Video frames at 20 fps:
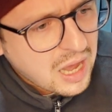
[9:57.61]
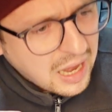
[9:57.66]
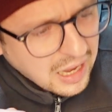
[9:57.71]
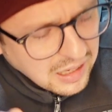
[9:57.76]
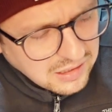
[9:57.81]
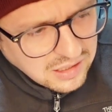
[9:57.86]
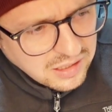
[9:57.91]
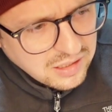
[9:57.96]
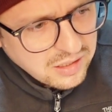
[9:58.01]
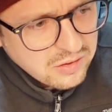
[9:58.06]

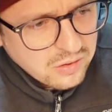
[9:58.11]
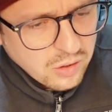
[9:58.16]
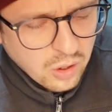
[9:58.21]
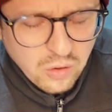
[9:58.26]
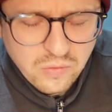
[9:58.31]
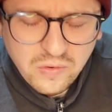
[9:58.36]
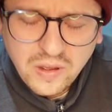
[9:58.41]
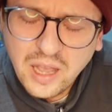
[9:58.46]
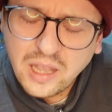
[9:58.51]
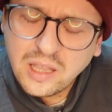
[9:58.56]
underneath
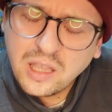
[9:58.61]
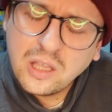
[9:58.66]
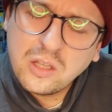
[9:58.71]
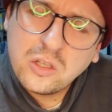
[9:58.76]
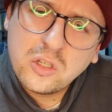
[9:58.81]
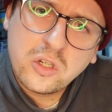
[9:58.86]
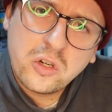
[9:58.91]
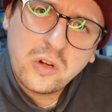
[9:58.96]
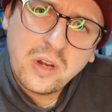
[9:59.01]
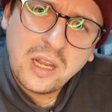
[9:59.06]
overhanging
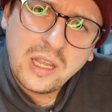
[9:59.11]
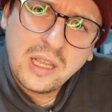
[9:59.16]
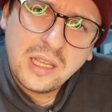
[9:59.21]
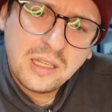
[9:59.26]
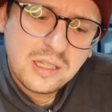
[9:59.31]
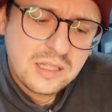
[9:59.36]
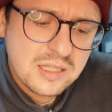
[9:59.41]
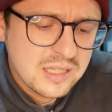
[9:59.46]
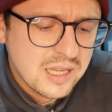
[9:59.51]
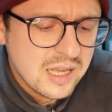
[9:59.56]

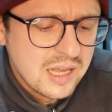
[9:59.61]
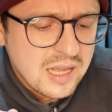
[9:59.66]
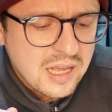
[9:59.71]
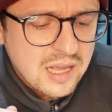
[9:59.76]
trees,